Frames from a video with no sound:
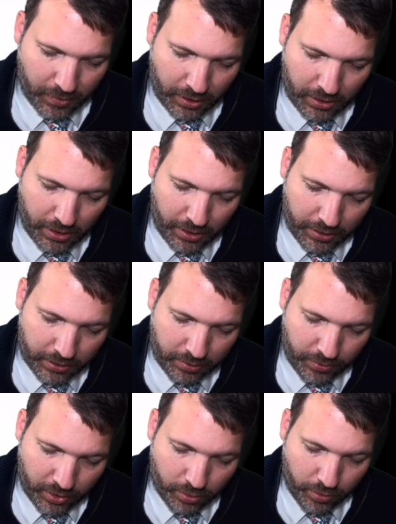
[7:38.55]
Yeah, it can
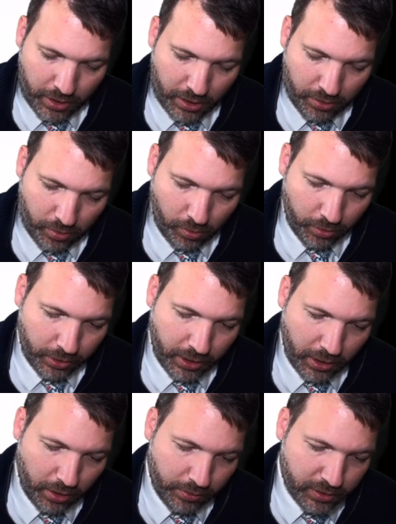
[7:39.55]
be green or
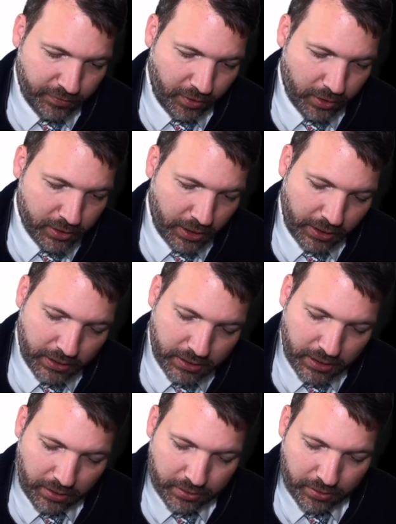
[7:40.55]
yellow as far as I can
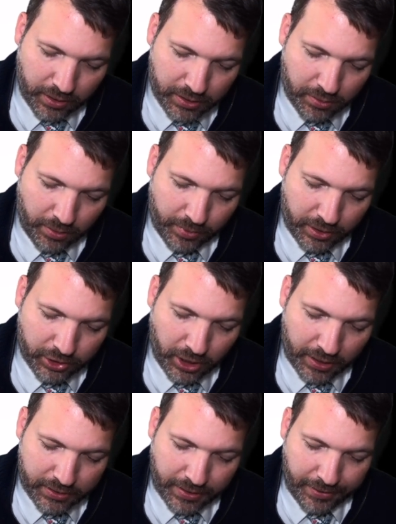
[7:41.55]
tell. So that's what I'm going to
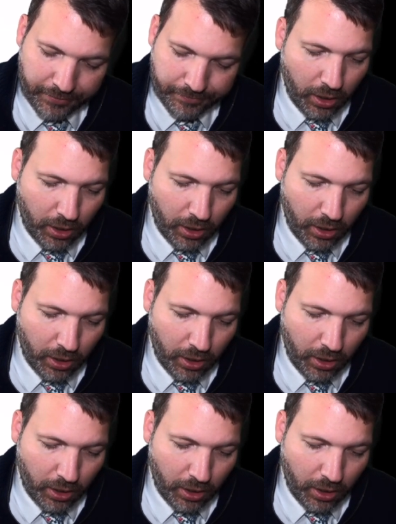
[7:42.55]
jot down.